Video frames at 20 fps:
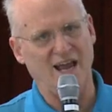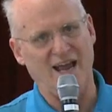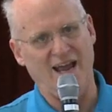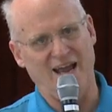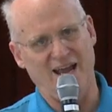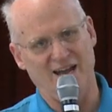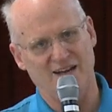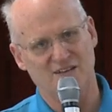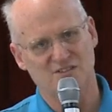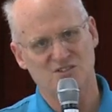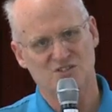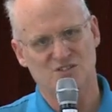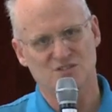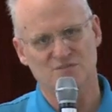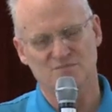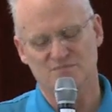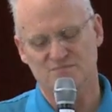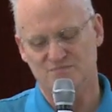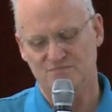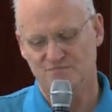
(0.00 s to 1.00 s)

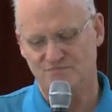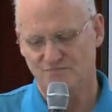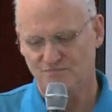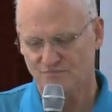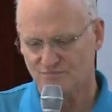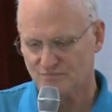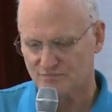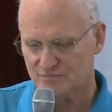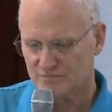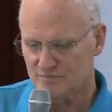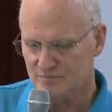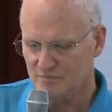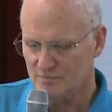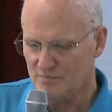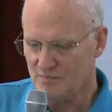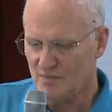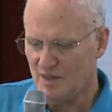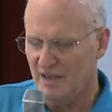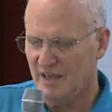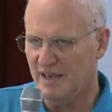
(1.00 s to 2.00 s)
acts.
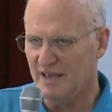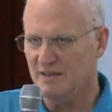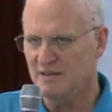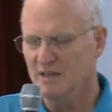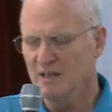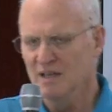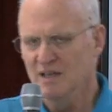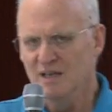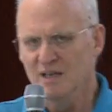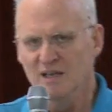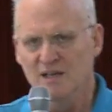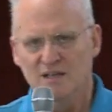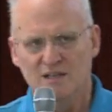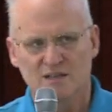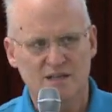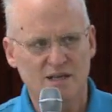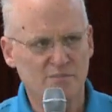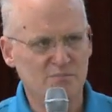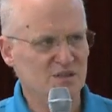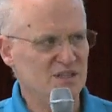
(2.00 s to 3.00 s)
And
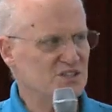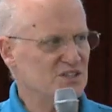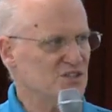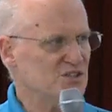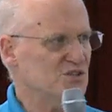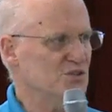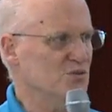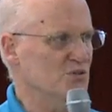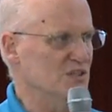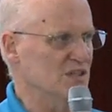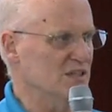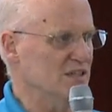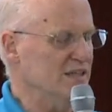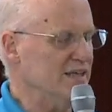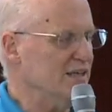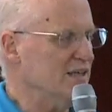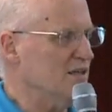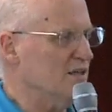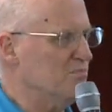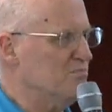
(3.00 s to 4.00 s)
let me just do a
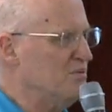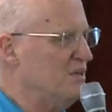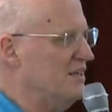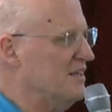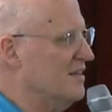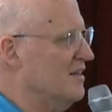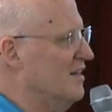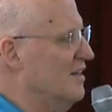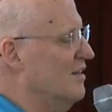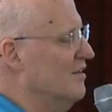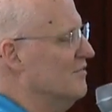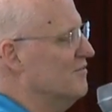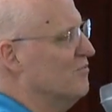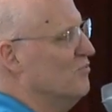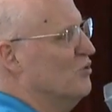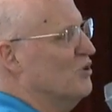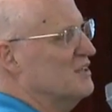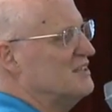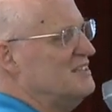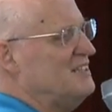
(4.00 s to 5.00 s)
little bit of
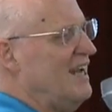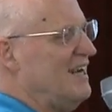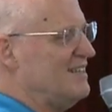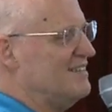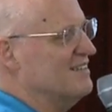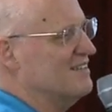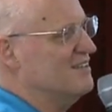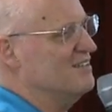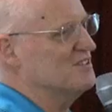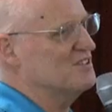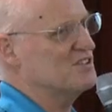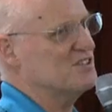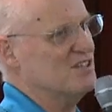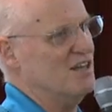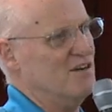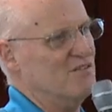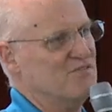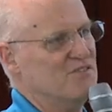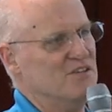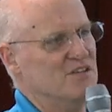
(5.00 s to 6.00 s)
more technical
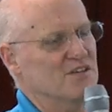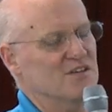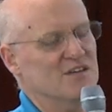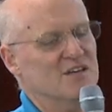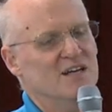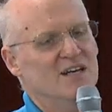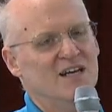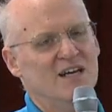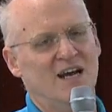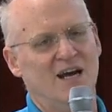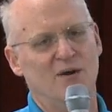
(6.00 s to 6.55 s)
stuff here.